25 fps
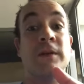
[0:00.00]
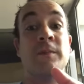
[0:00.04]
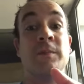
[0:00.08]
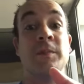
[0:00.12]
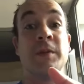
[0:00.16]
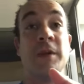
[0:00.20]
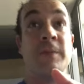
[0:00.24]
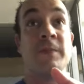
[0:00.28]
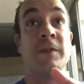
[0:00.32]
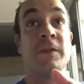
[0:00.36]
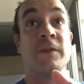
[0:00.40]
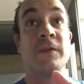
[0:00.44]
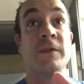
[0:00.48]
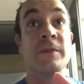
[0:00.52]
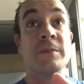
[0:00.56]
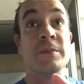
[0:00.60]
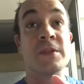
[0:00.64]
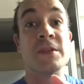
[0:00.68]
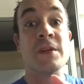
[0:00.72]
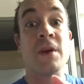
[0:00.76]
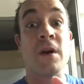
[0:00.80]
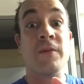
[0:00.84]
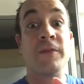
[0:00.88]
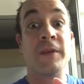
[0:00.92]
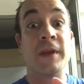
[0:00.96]
people from
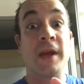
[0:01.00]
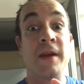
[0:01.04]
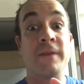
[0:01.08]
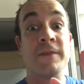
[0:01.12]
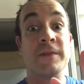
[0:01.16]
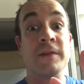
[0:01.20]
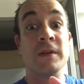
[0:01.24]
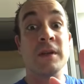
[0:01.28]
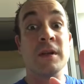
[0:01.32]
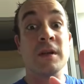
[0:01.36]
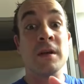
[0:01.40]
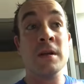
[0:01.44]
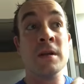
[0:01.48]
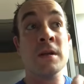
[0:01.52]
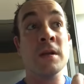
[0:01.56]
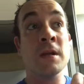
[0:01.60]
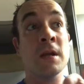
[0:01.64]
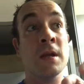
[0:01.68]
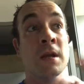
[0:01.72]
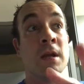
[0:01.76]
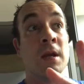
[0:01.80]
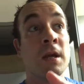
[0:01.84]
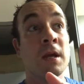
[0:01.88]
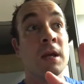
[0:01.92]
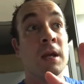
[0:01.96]
South Africa
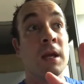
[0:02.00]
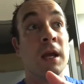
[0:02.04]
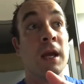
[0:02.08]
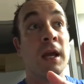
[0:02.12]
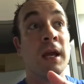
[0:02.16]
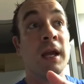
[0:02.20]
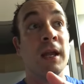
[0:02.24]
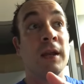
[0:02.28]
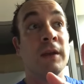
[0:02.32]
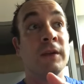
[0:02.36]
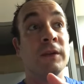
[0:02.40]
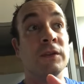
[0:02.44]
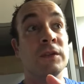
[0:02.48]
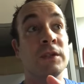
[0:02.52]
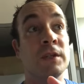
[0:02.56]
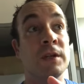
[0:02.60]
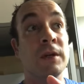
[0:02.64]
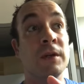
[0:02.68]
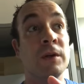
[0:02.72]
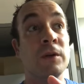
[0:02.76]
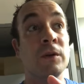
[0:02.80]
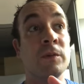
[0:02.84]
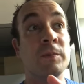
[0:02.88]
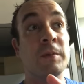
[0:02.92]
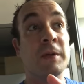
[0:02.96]
and
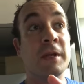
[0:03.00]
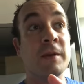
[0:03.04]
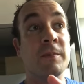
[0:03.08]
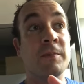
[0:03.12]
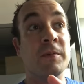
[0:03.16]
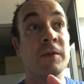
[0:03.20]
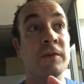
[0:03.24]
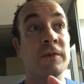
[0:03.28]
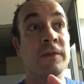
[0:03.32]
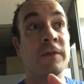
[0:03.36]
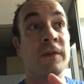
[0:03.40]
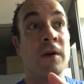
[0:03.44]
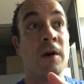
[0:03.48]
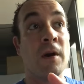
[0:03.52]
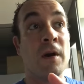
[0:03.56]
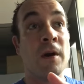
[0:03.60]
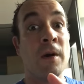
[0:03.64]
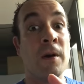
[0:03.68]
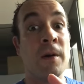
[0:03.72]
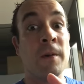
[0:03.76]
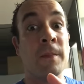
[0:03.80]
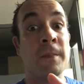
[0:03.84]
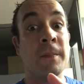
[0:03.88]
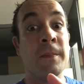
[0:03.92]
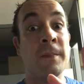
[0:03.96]
two people
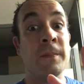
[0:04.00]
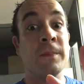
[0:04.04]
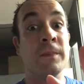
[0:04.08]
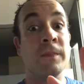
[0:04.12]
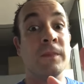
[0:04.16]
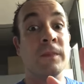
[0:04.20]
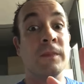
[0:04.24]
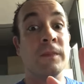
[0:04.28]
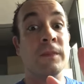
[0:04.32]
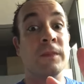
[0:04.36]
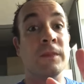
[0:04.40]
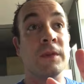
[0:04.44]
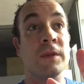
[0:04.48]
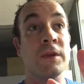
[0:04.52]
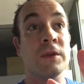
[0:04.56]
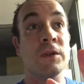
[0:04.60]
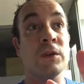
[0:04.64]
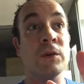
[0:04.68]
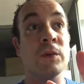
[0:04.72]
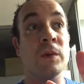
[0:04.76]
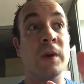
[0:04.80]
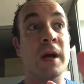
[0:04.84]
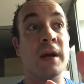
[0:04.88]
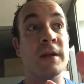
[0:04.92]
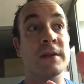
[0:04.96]
from the
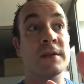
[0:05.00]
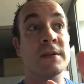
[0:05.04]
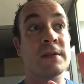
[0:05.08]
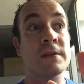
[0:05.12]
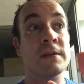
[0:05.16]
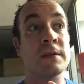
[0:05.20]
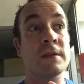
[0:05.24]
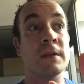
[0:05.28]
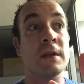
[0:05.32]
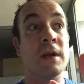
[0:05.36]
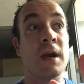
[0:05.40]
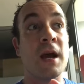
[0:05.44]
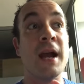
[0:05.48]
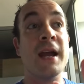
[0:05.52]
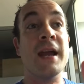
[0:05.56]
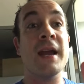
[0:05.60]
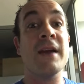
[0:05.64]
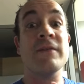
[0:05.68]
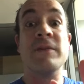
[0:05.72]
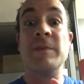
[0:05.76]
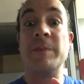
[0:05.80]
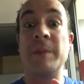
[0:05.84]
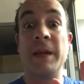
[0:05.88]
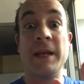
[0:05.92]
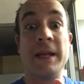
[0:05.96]
US. I
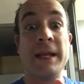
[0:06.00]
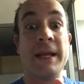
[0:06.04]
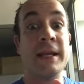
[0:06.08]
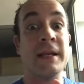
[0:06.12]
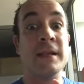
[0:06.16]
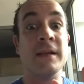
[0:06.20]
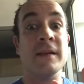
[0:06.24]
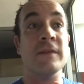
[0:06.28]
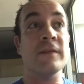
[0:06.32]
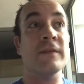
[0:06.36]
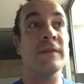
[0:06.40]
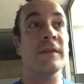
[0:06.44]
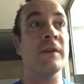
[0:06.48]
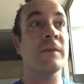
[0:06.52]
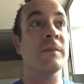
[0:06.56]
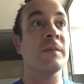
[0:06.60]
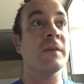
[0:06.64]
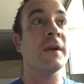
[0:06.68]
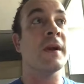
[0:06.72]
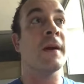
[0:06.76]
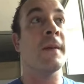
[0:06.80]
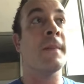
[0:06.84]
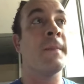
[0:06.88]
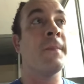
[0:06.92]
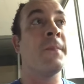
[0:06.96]
haven't met any of them
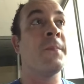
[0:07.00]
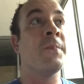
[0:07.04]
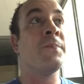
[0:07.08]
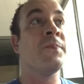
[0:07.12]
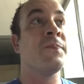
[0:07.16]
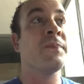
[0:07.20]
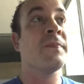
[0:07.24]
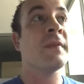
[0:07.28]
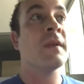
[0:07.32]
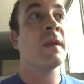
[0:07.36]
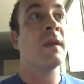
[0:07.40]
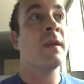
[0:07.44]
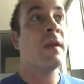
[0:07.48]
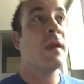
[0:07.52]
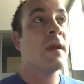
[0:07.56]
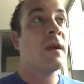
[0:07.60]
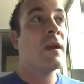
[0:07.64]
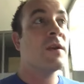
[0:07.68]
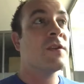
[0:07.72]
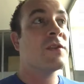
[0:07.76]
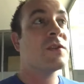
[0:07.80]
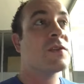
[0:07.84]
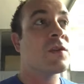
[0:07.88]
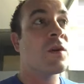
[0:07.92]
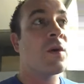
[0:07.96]
yet.
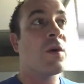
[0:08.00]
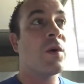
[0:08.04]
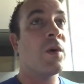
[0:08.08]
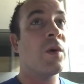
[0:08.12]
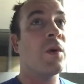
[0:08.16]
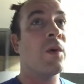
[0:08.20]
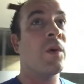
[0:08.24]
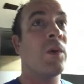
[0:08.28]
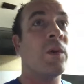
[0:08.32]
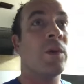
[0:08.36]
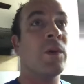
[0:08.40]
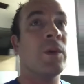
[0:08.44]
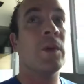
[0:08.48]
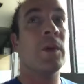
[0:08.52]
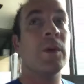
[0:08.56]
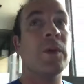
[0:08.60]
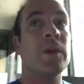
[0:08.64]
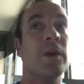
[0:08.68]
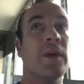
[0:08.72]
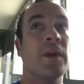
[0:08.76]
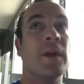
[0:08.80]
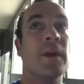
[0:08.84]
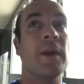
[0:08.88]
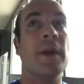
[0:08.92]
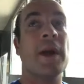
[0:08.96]
So
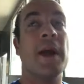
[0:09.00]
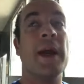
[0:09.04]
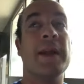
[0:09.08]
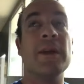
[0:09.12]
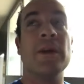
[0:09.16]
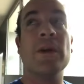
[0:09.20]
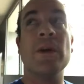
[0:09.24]
I